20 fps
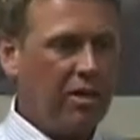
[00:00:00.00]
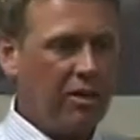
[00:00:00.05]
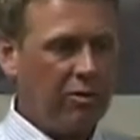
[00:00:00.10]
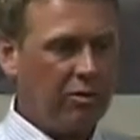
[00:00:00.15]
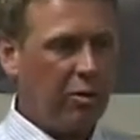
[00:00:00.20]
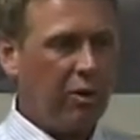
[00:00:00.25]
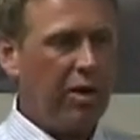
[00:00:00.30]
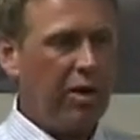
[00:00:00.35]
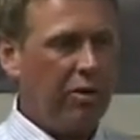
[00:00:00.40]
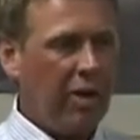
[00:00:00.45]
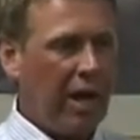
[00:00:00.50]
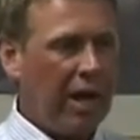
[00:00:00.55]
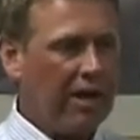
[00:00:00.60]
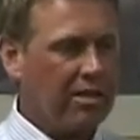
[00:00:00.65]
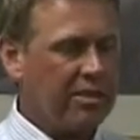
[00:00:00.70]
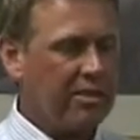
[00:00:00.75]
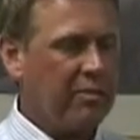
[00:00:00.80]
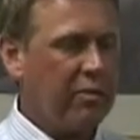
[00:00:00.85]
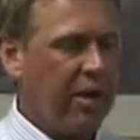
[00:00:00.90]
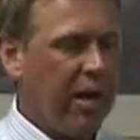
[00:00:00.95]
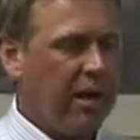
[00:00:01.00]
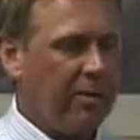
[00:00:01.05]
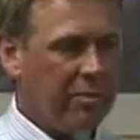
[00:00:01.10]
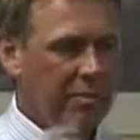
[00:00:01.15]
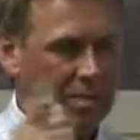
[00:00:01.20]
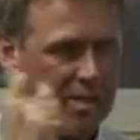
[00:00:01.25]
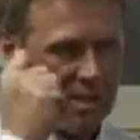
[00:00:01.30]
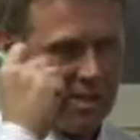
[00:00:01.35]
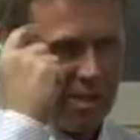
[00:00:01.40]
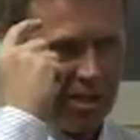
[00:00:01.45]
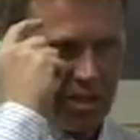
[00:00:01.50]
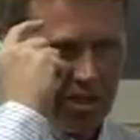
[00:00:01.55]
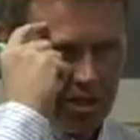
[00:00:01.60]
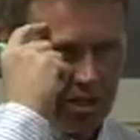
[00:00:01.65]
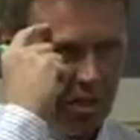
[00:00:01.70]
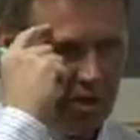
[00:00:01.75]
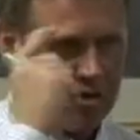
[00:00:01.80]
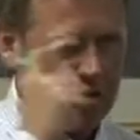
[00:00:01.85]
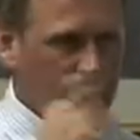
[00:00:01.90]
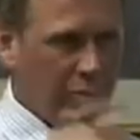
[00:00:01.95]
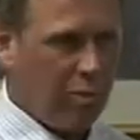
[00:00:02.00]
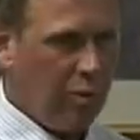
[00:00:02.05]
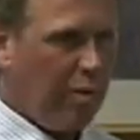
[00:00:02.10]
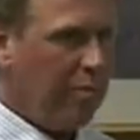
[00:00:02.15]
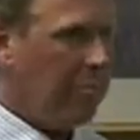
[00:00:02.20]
Well, actually what happens is it starts in